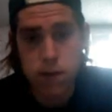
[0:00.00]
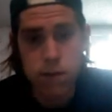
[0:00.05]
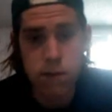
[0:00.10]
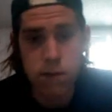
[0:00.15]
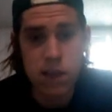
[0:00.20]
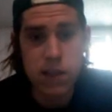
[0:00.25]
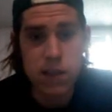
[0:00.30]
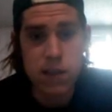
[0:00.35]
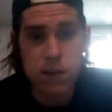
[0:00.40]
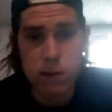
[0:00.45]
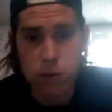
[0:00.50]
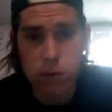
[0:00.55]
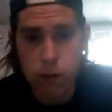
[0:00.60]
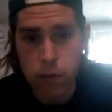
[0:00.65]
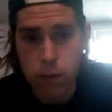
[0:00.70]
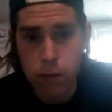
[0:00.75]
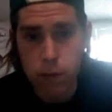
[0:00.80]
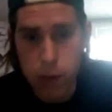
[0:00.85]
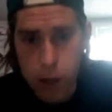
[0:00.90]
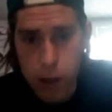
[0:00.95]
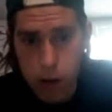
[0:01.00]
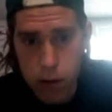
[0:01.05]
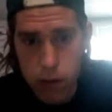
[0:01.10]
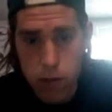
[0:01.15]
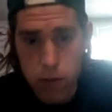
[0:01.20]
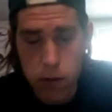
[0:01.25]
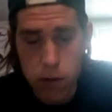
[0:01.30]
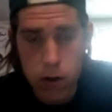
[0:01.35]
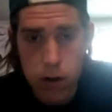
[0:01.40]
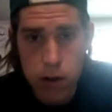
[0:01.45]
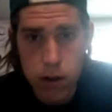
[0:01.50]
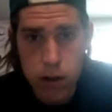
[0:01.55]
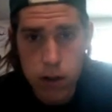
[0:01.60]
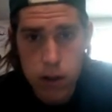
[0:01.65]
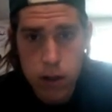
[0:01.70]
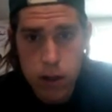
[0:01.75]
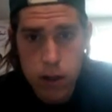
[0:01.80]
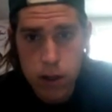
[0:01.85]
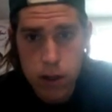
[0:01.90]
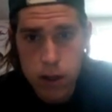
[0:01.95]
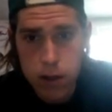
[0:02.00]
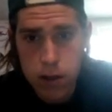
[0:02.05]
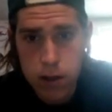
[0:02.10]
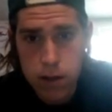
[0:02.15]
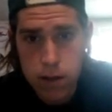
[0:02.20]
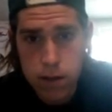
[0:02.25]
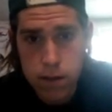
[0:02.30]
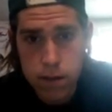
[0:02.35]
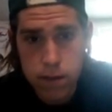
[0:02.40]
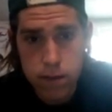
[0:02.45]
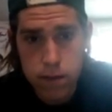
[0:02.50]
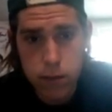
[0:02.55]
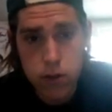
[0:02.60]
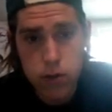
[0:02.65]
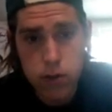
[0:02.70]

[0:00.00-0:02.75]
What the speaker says: not necessarily better, but you